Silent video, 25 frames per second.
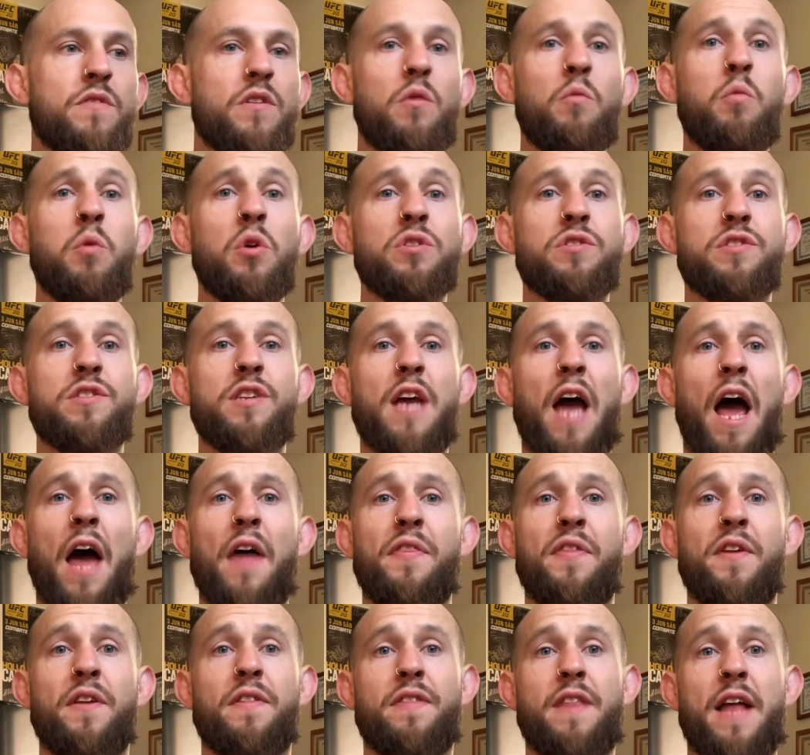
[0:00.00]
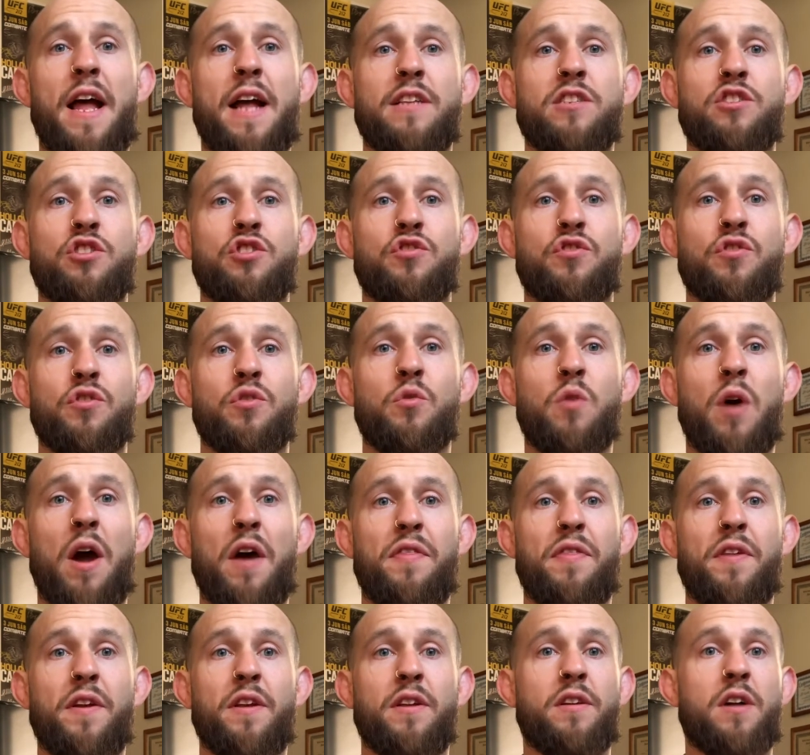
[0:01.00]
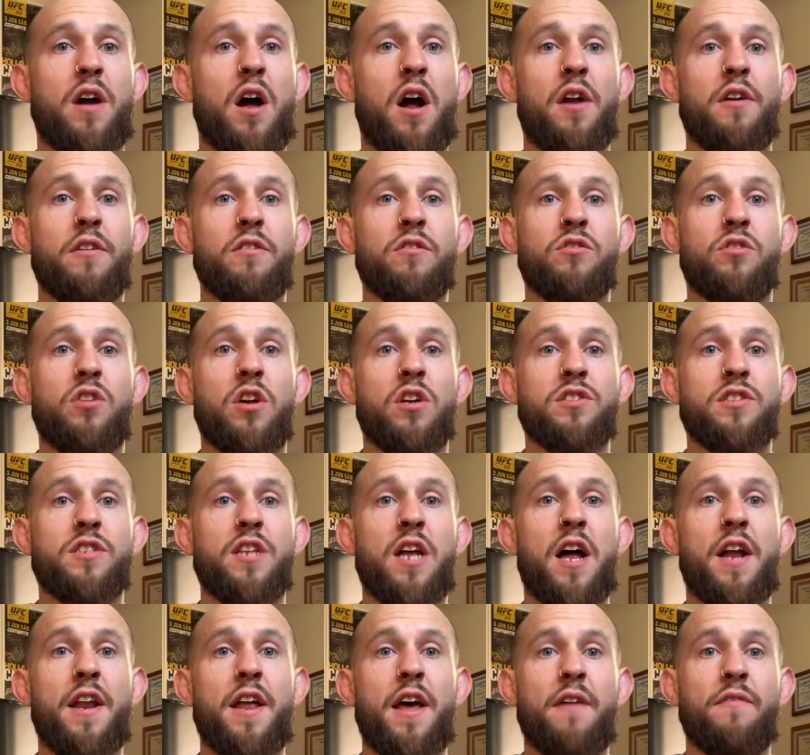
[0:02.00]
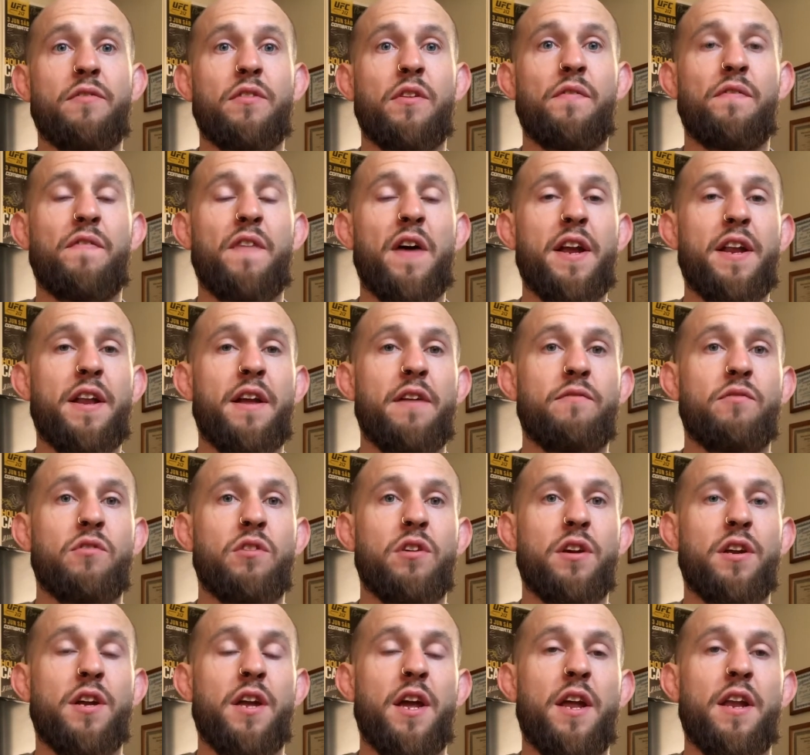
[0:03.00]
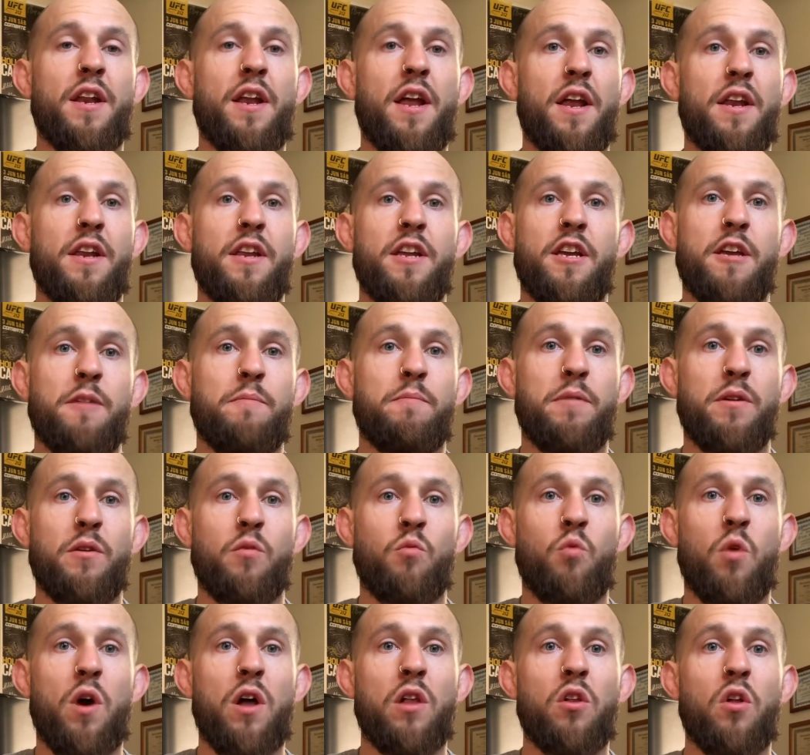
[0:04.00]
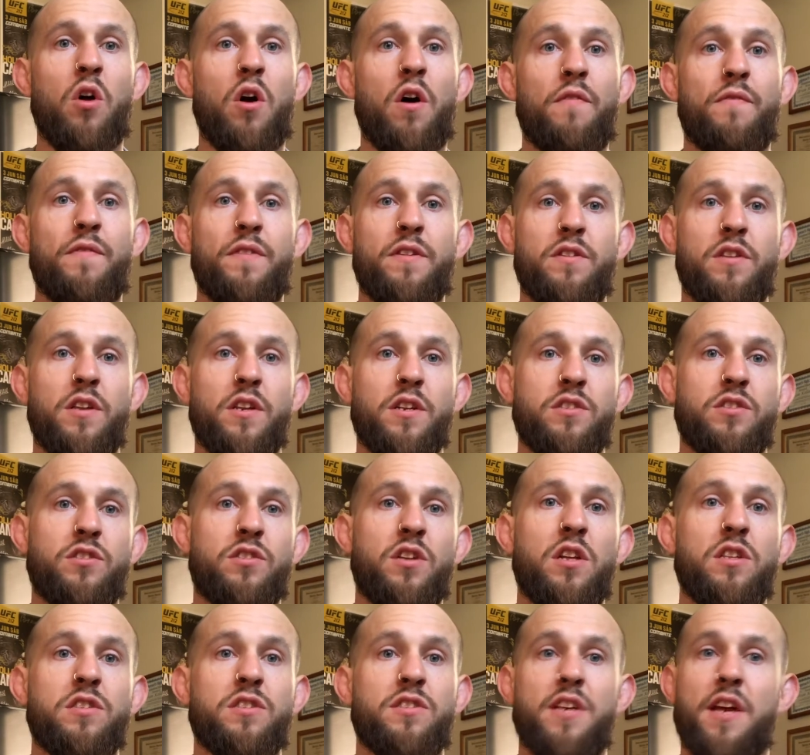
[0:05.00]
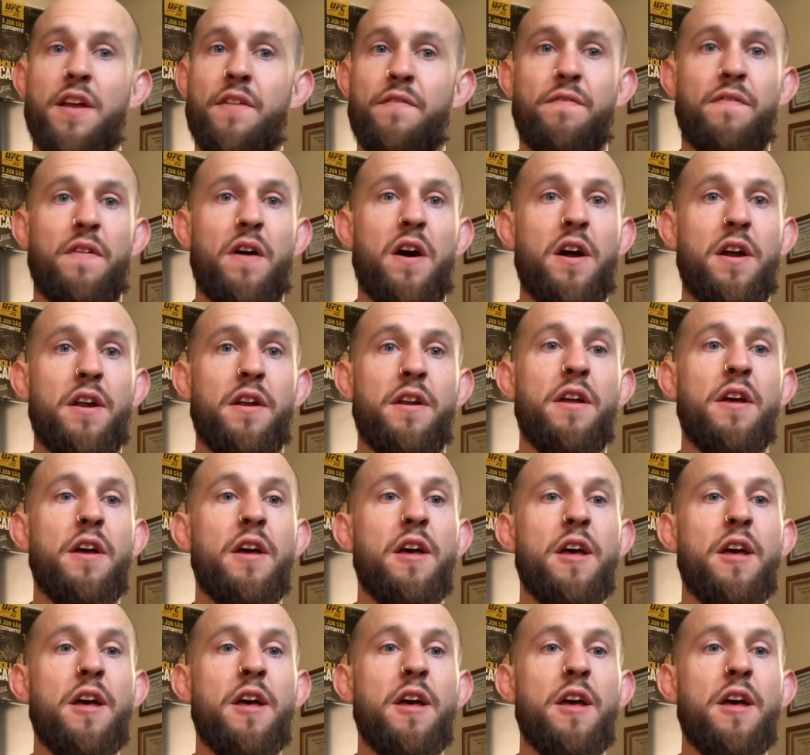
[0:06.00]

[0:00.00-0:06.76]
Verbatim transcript: we'll see. I think that's true. I think Conor does not have to fight ever again and he could be well off into the sunset fine.